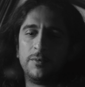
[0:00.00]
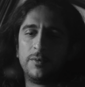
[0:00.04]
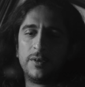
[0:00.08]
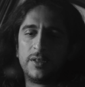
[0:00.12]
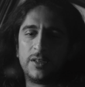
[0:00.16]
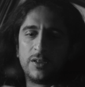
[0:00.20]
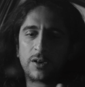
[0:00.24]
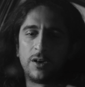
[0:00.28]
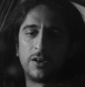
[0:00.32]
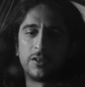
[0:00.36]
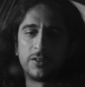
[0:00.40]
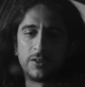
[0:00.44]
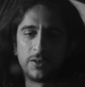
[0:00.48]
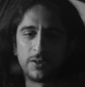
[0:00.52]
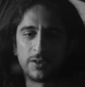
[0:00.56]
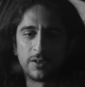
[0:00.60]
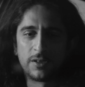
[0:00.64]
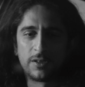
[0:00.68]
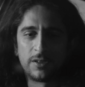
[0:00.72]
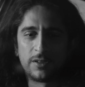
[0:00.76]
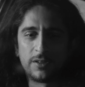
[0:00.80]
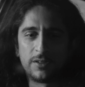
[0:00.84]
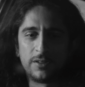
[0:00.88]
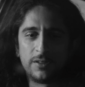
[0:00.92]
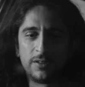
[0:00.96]
we talk to
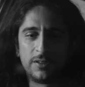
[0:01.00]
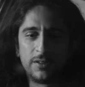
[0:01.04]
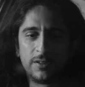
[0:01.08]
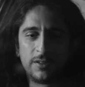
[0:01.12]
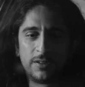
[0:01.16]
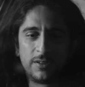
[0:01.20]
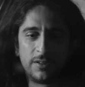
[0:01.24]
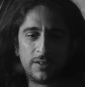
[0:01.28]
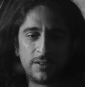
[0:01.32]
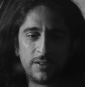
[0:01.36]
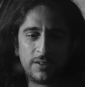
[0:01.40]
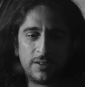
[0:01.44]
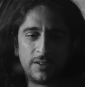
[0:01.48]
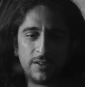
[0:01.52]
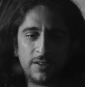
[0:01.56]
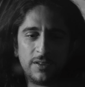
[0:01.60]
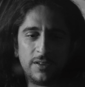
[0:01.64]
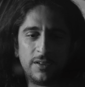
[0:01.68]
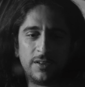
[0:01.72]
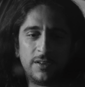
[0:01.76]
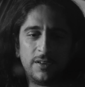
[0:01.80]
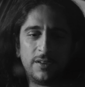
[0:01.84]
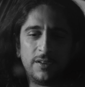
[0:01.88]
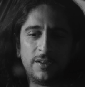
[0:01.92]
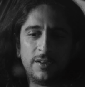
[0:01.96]
her. Who's
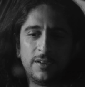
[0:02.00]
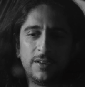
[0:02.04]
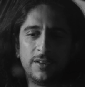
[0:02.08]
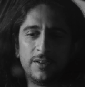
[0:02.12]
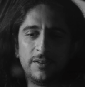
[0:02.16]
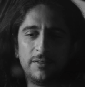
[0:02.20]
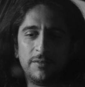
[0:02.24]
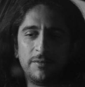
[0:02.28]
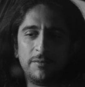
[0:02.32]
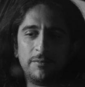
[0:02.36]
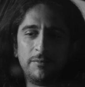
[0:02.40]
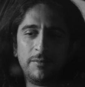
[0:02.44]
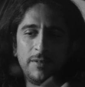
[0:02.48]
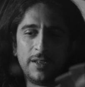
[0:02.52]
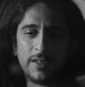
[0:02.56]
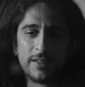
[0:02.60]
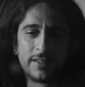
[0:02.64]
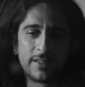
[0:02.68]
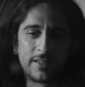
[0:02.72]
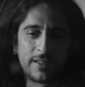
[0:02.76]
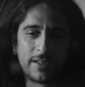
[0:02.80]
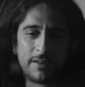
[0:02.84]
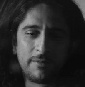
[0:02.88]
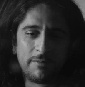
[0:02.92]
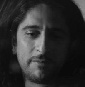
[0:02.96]
we? Me
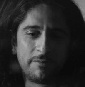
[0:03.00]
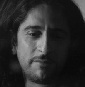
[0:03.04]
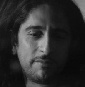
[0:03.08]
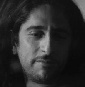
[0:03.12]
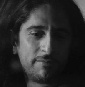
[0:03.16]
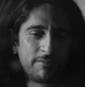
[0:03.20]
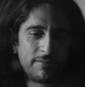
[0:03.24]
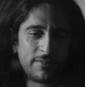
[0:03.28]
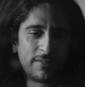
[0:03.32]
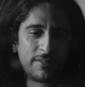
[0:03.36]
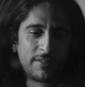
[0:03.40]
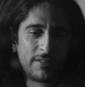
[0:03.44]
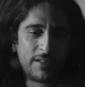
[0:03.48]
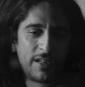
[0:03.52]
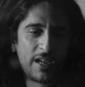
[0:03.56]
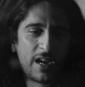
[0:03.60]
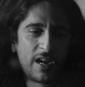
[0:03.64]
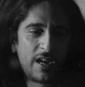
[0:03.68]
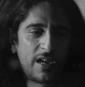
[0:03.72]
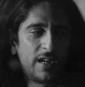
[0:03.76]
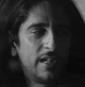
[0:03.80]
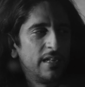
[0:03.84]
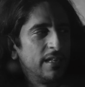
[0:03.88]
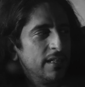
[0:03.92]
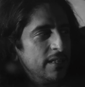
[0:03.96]
and some
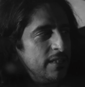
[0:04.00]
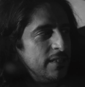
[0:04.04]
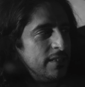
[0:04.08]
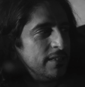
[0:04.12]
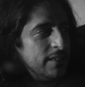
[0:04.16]
guy.